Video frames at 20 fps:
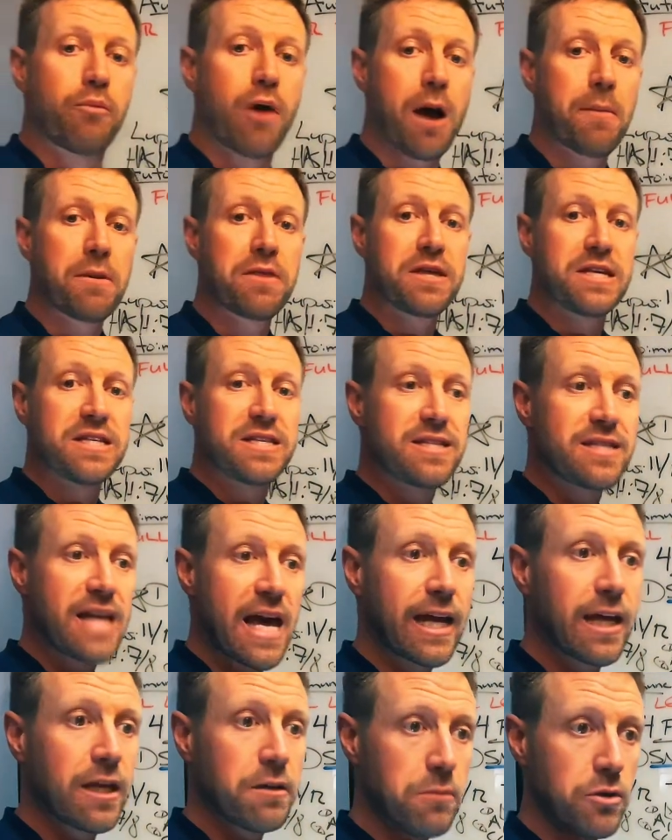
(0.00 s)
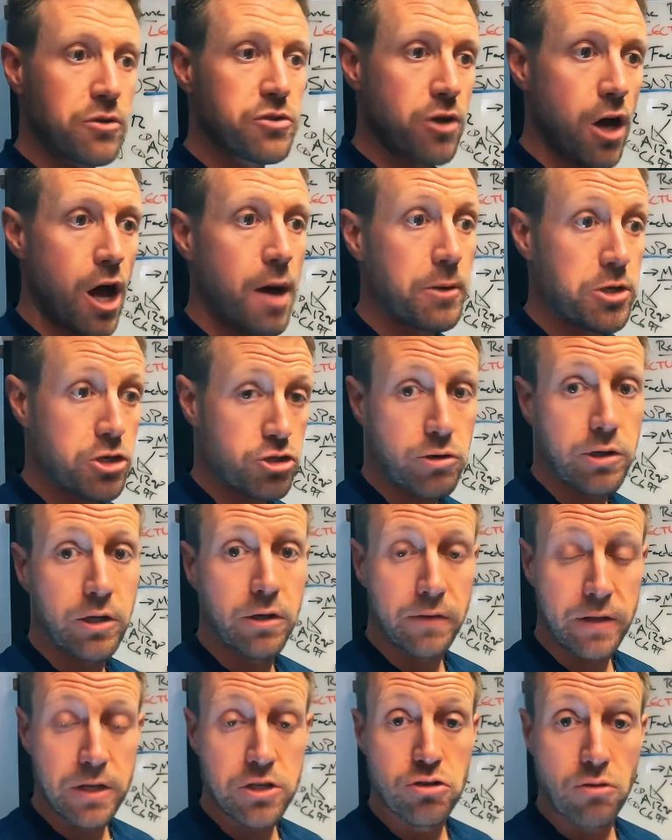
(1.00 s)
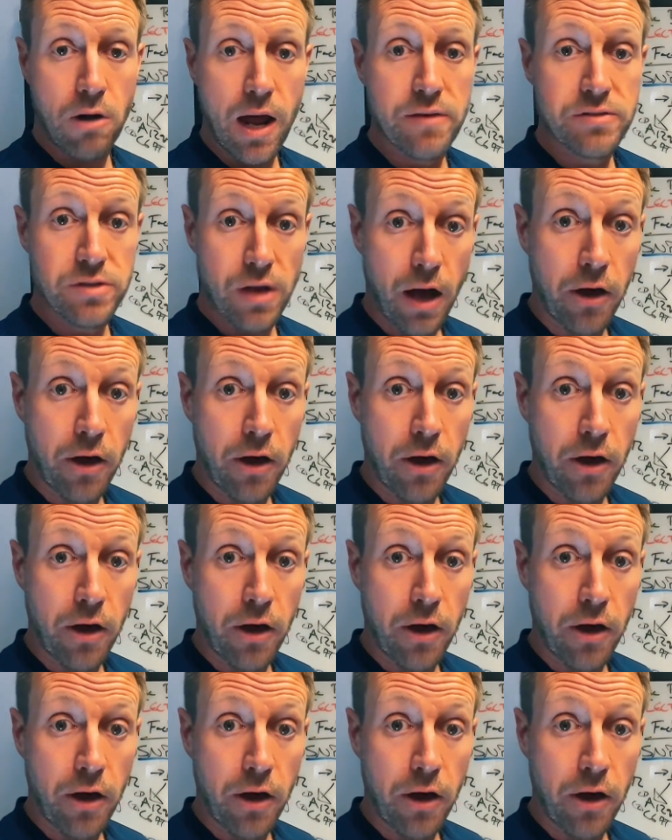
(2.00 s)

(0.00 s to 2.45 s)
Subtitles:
probably the second most common trigger that drives